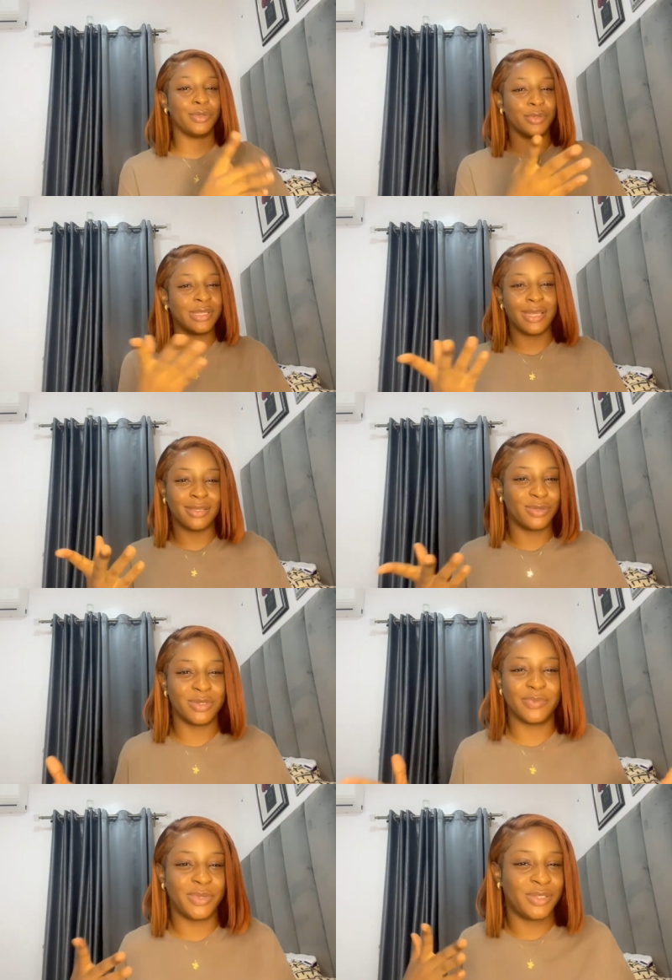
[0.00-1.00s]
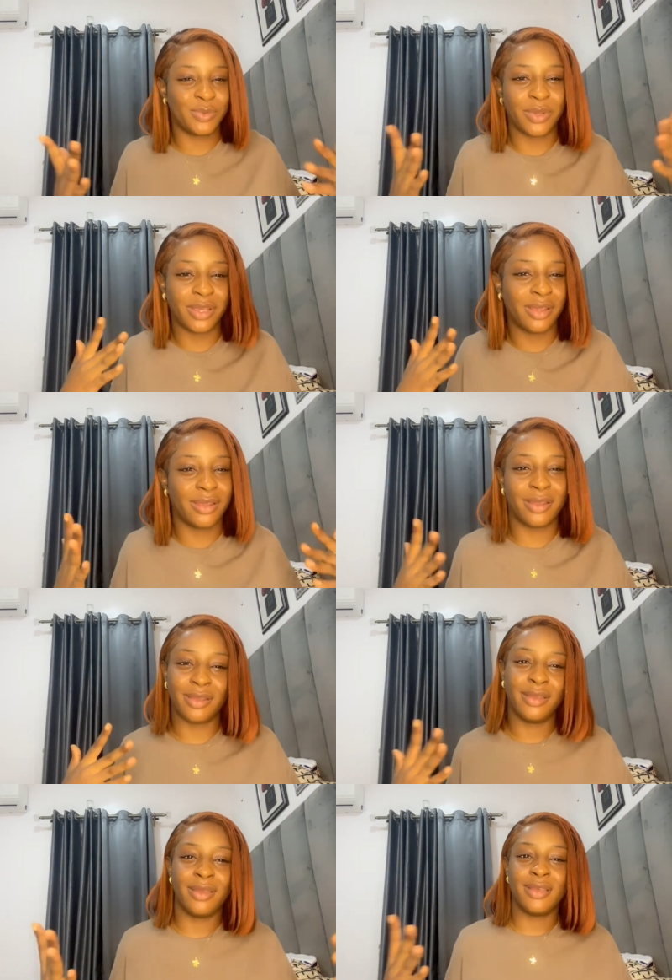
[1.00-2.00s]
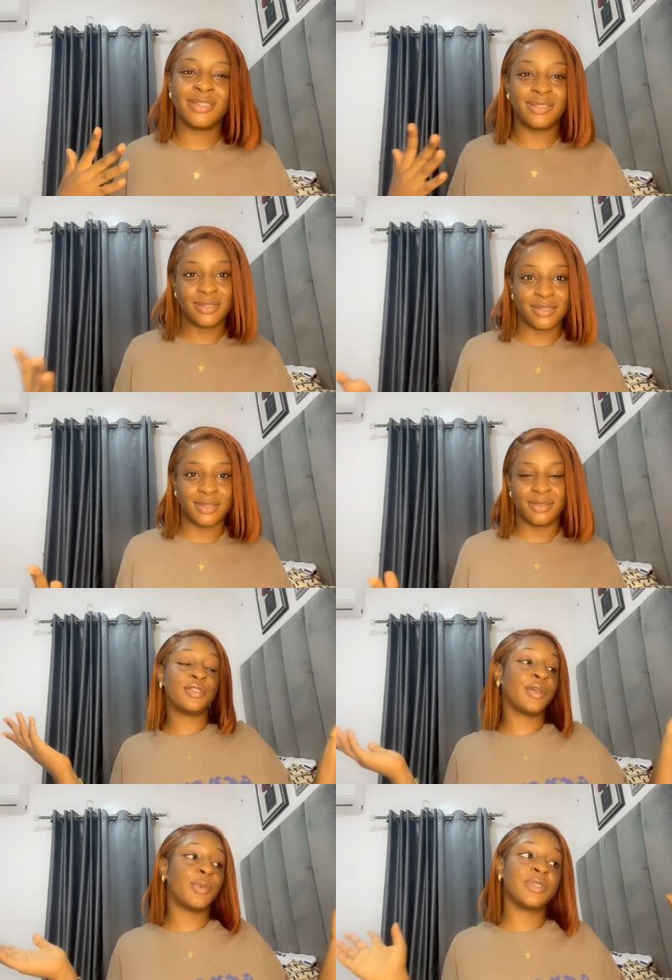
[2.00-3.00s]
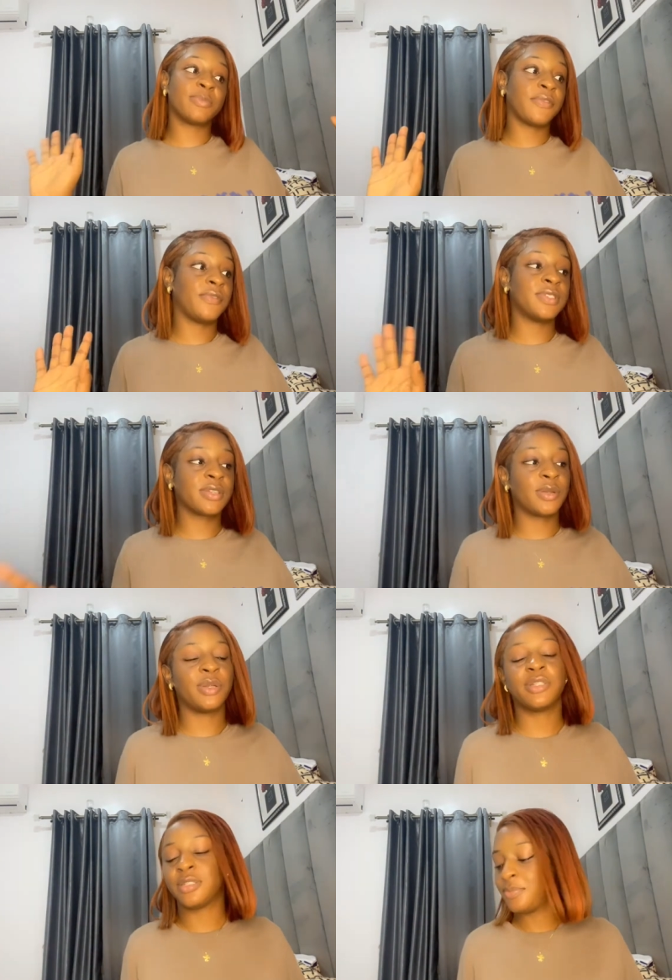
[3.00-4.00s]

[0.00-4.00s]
Then it was P Square season. So he was my first crush.